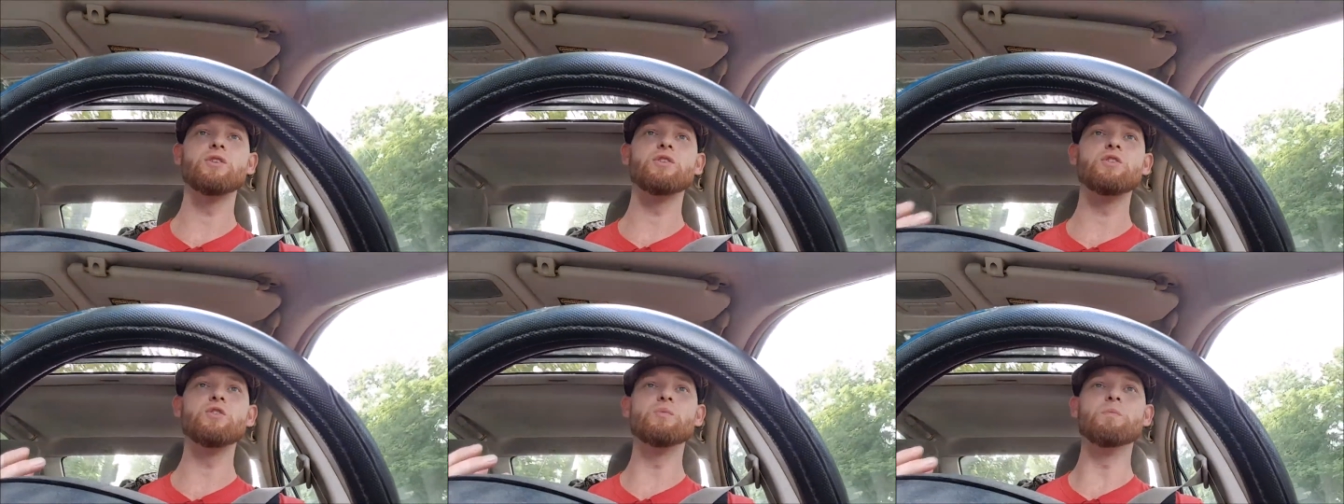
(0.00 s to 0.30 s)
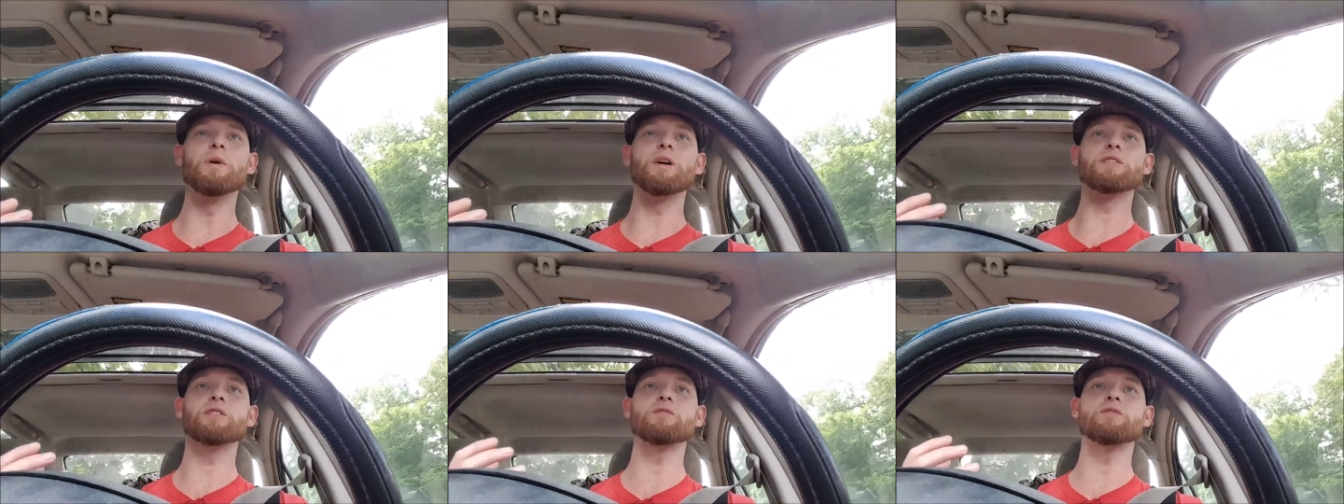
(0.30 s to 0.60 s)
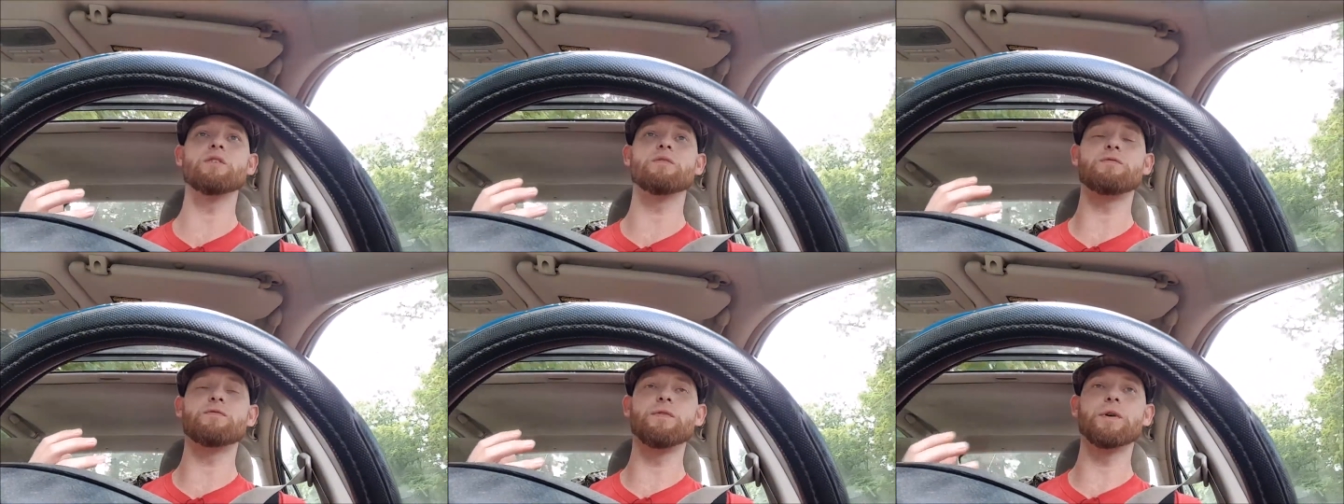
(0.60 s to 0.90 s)
you must
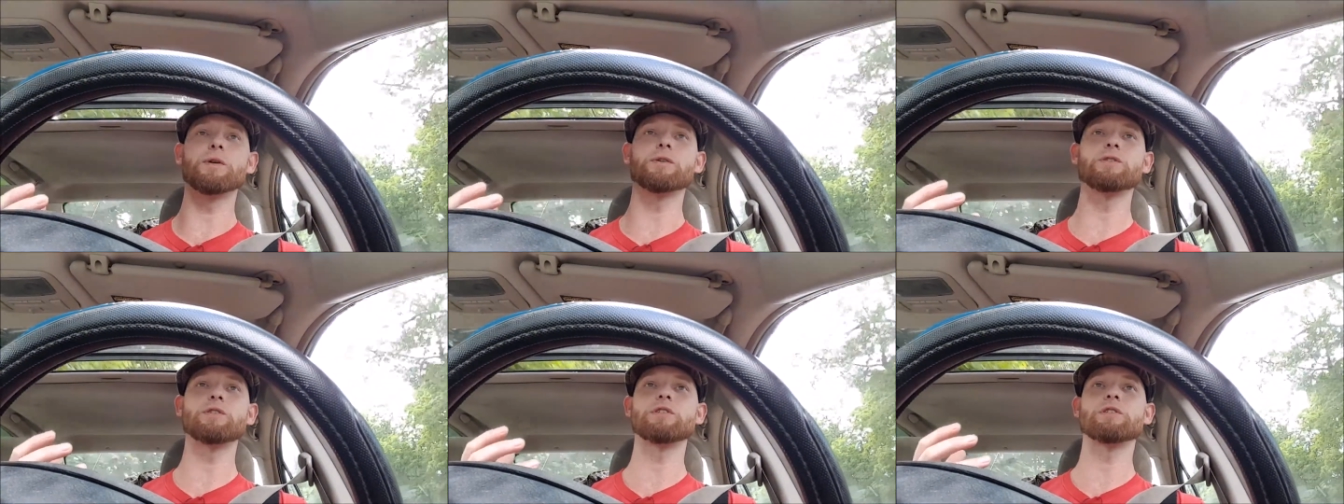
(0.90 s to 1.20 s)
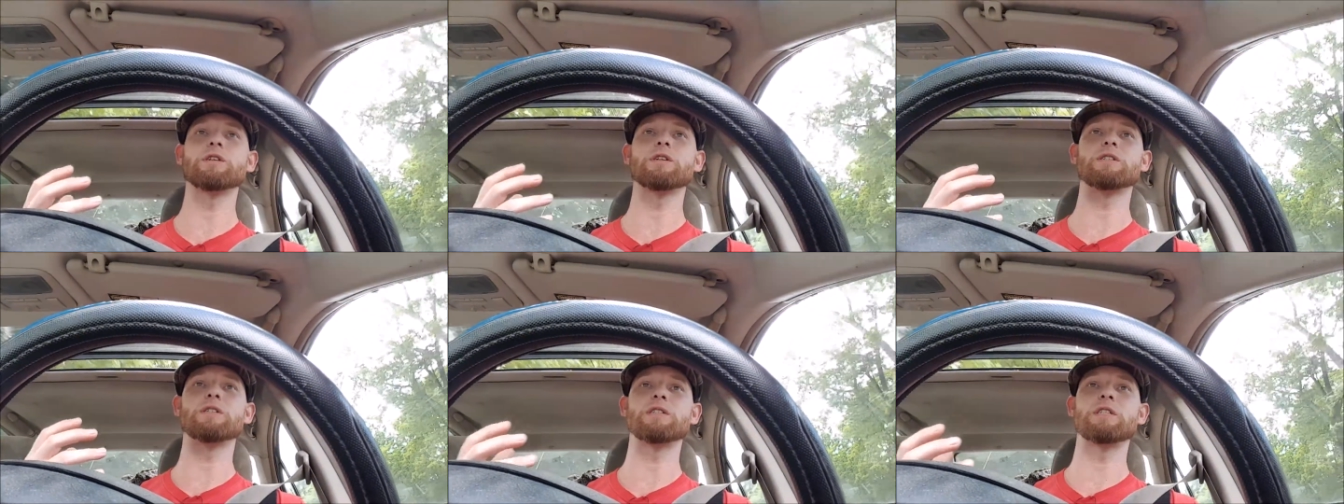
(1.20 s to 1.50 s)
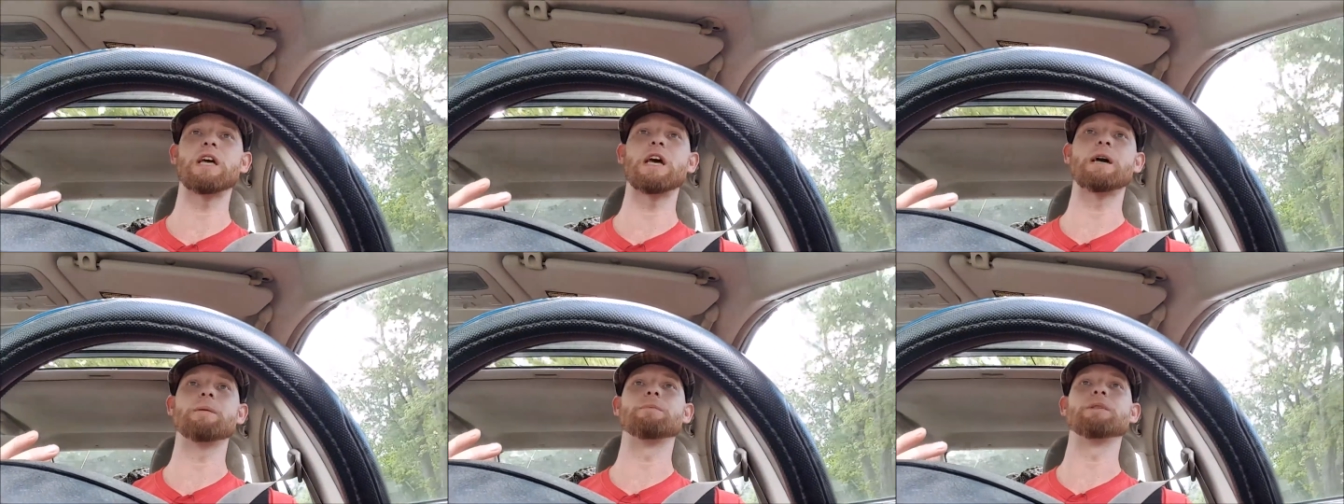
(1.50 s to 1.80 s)
first
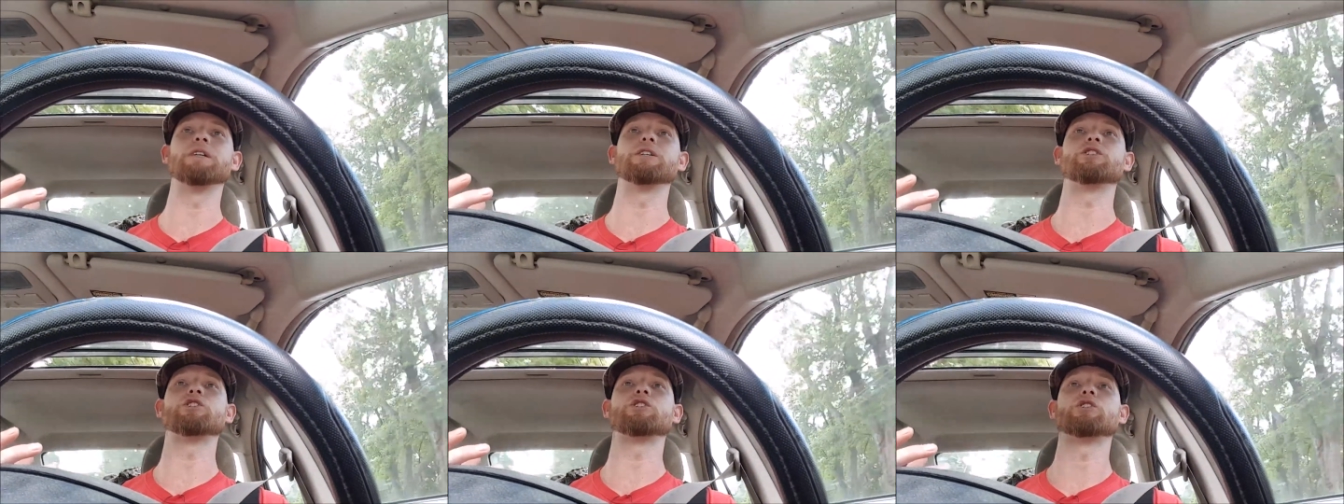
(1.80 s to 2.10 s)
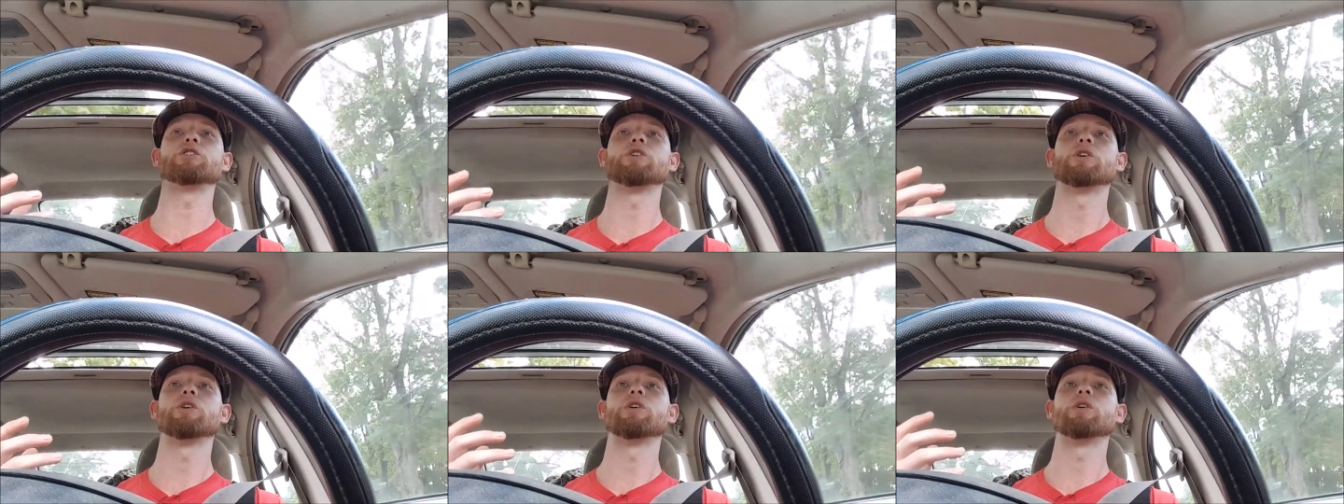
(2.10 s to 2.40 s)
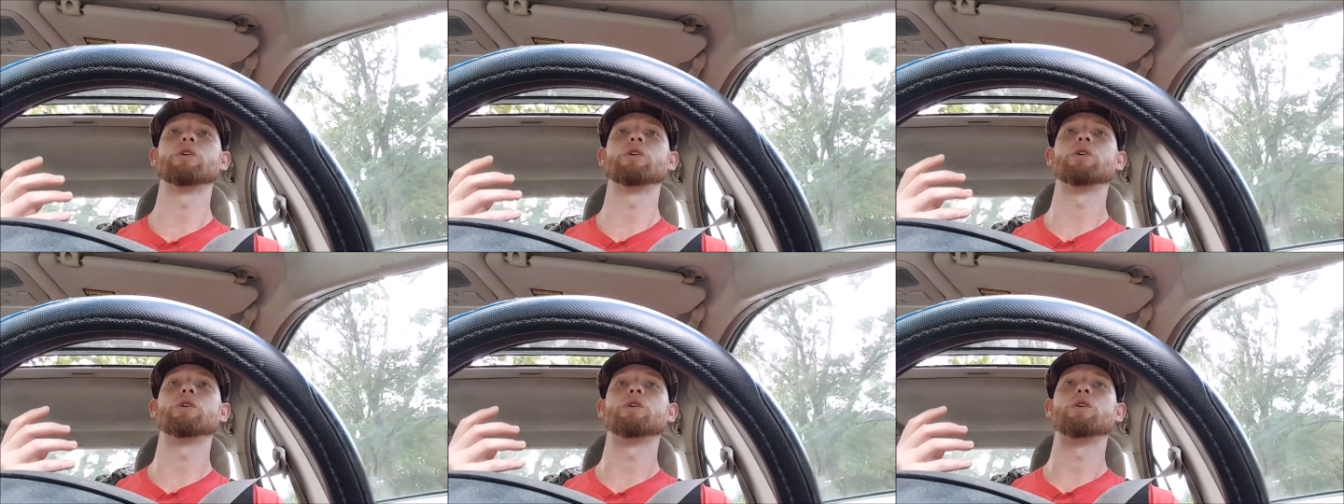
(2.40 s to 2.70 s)
establish
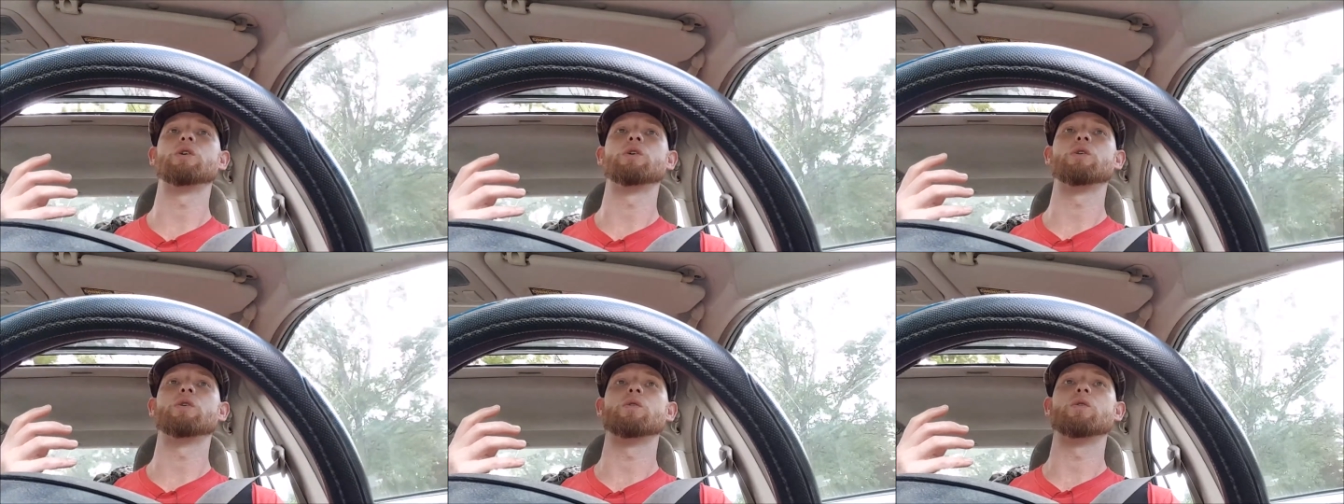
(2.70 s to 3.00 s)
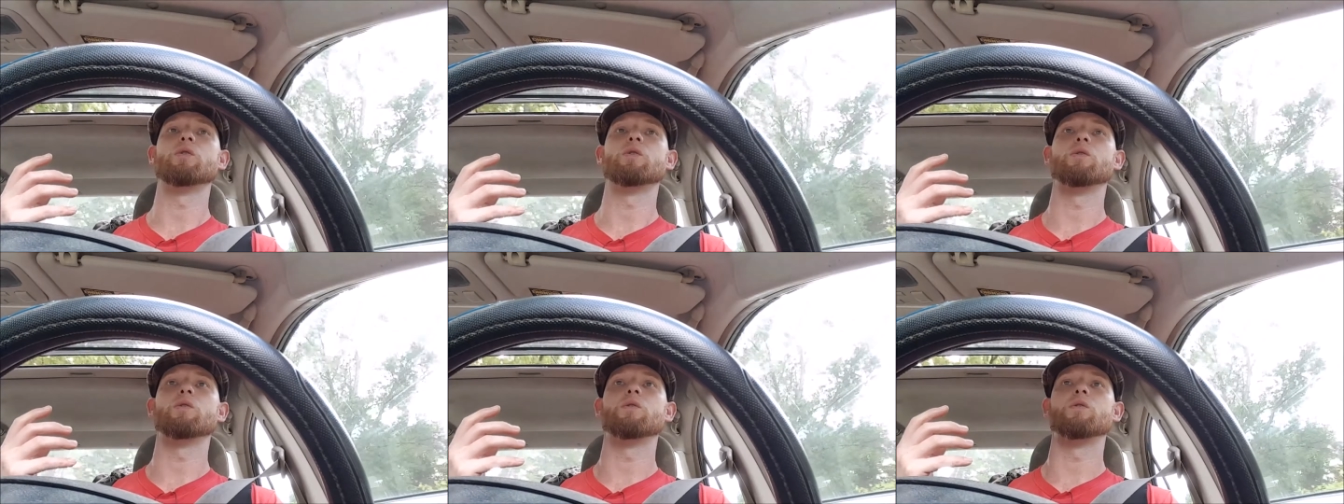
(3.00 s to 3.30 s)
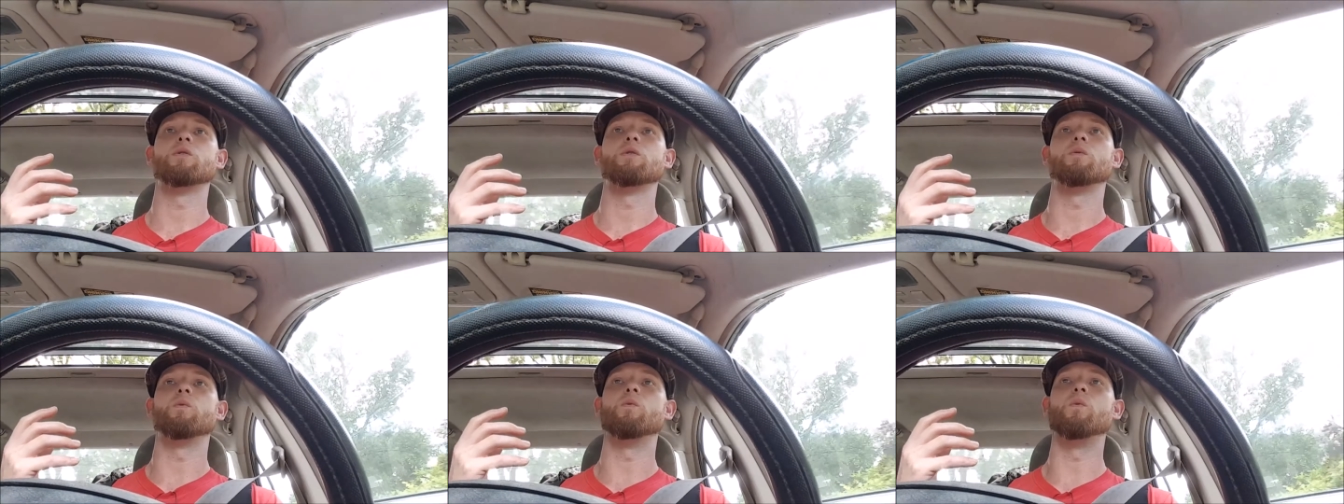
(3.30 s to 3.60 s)

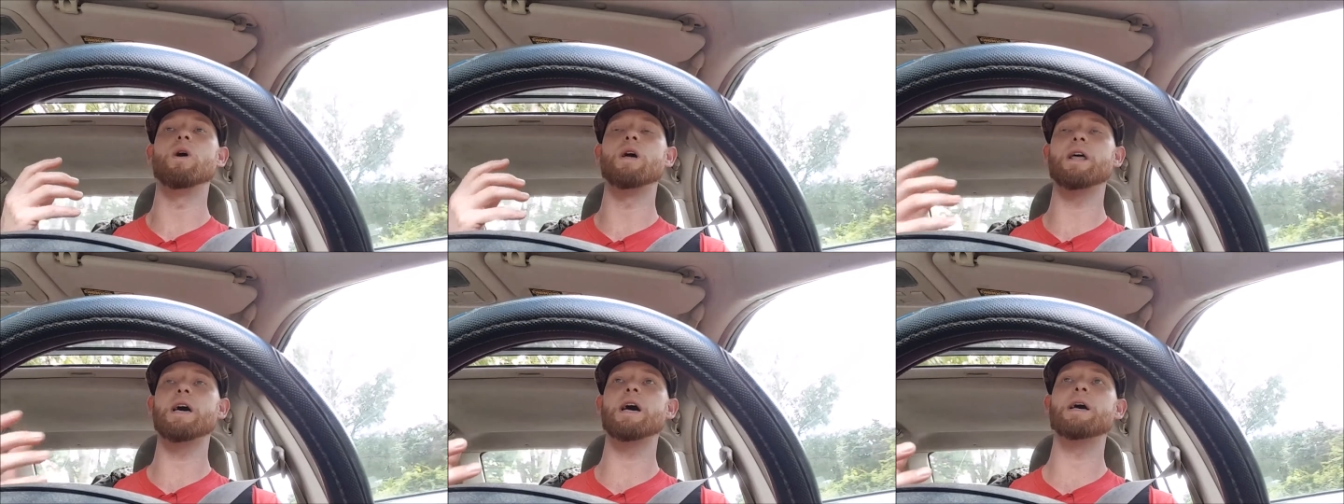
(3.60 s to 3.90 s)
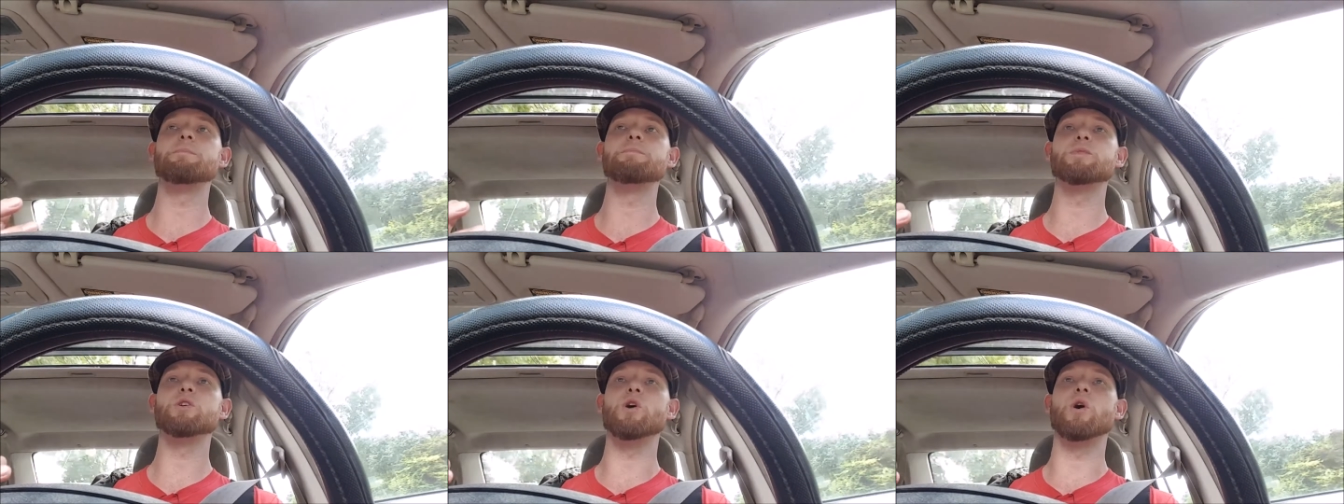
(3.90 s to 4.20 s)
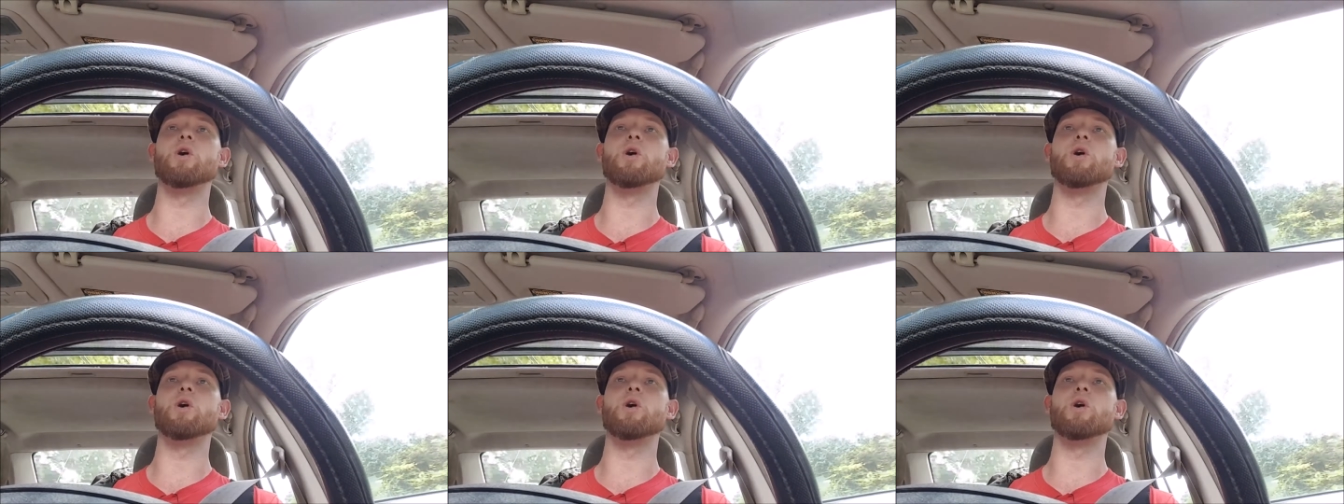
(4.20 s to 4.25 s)
what I'm